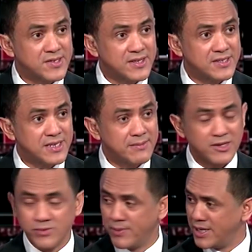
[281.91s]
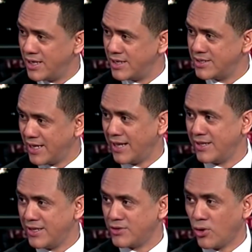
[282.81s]
legal team has repeatedly
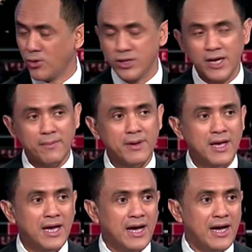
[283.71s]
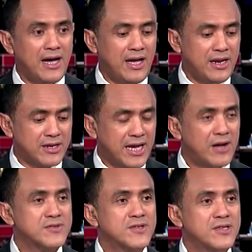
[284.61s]
told him and
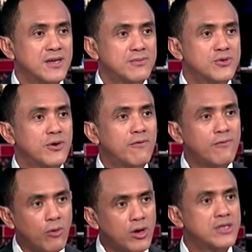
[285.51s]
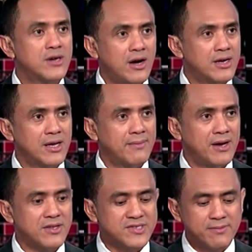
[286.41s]
counseled him to avoid talking
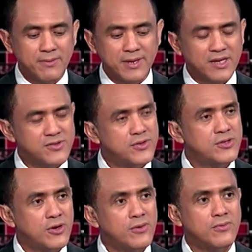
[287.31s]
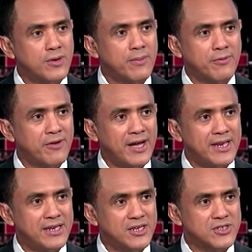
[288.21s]
about, simply because you don't want to
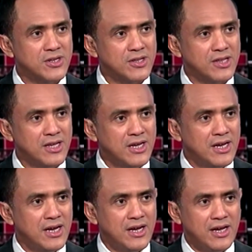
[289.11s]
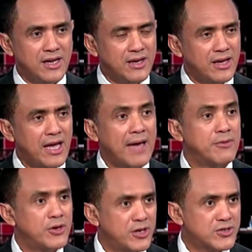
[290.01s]
provide additional
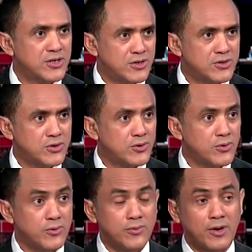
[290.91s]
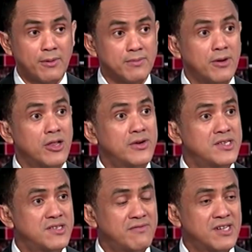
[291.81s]
ammunition to Robert Mueller
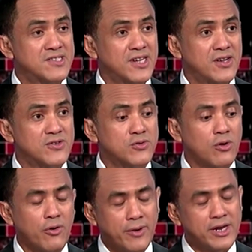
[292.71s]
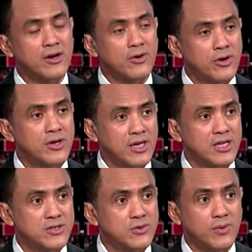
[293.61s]
and his investigators, who already are
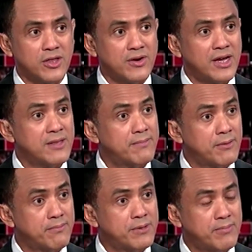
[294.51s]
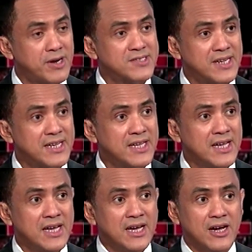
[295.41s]
looking into whether or not the president
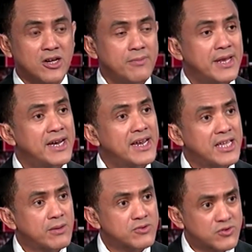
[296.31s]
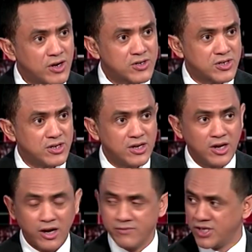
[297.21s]
committed any obstruction
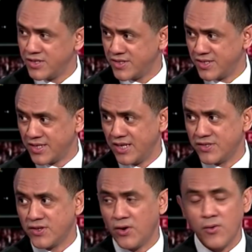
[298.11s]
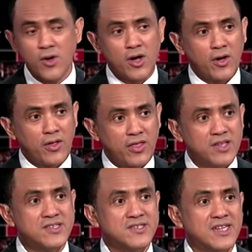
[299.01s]
of justice. And so
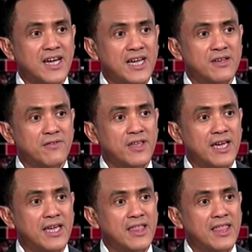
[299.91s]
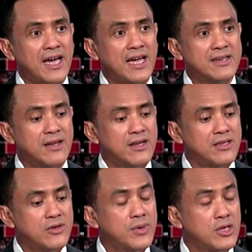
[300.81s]
this is the kind of thing that,
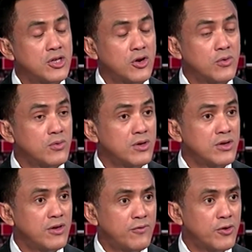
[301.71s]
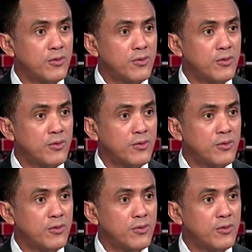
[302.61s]
you know, if